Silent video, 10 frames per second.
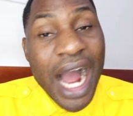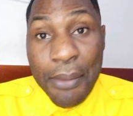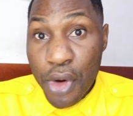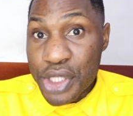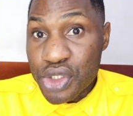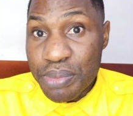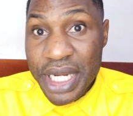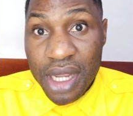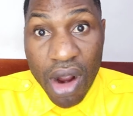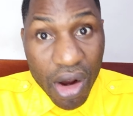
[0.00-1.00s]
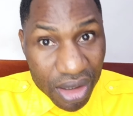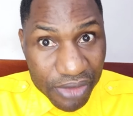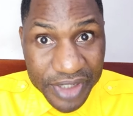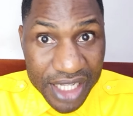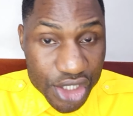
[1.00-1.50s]
I'm going to bring all
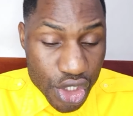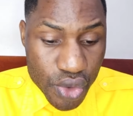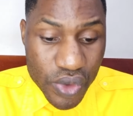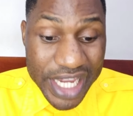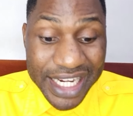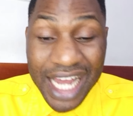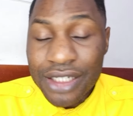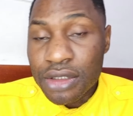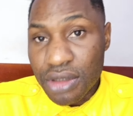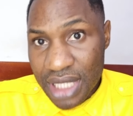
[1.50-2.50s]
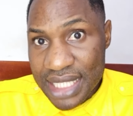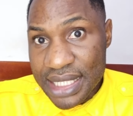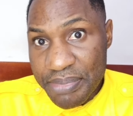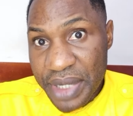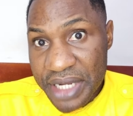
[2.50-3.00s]
of that to you in another
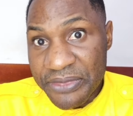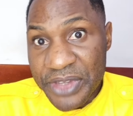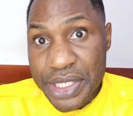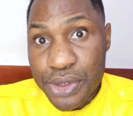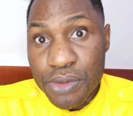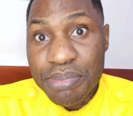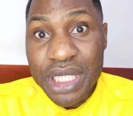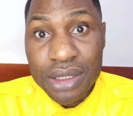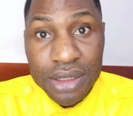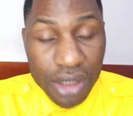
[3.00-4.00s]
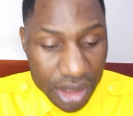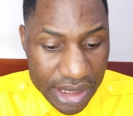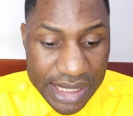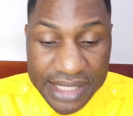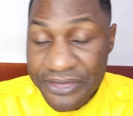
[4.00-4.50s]
separate video, but
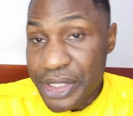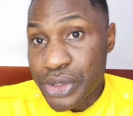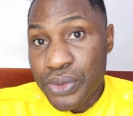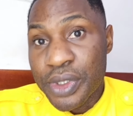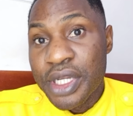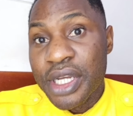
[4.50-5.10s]
not this video.